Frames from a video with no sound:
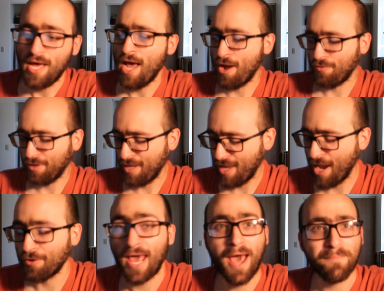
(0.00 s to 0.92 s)
how it
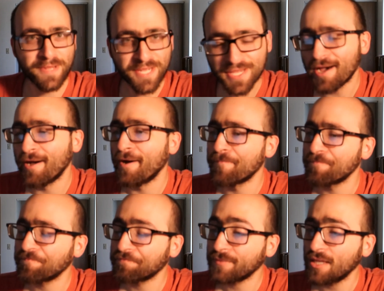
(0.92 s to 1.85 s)
how it happens.
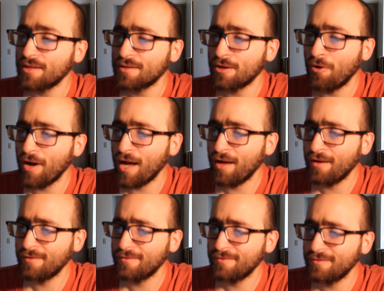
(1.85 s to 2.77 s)
Um, so
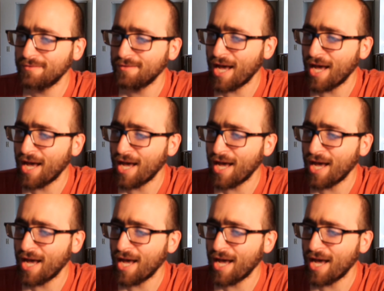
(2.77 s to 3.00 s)
uh,